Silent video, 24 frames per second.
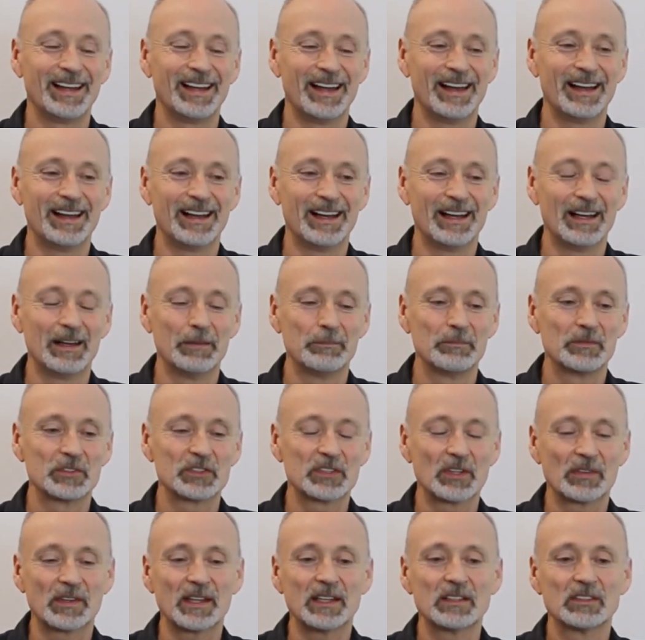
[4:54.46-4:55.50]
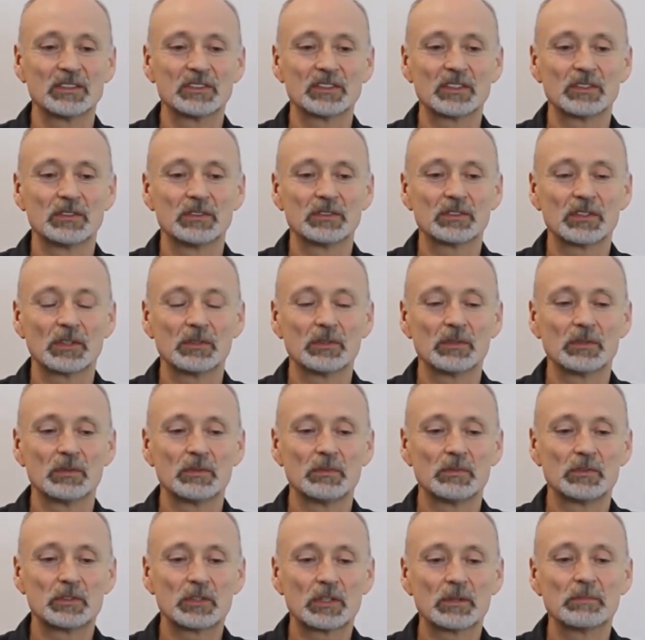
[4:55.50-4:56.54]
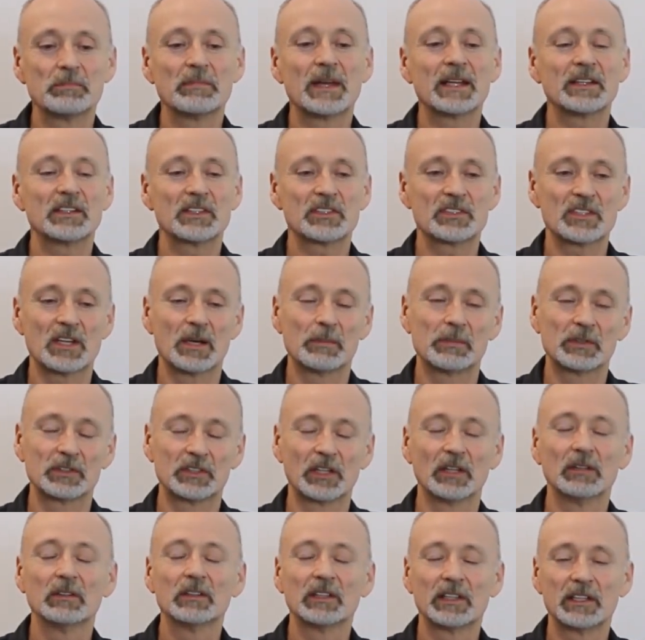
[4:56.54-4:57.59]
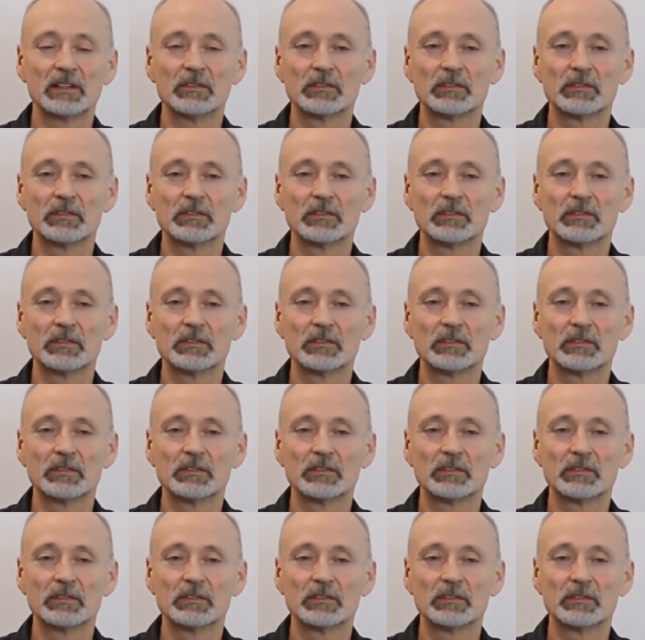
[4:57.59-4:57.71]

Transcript: Um, so that so, so, tremendous opportunity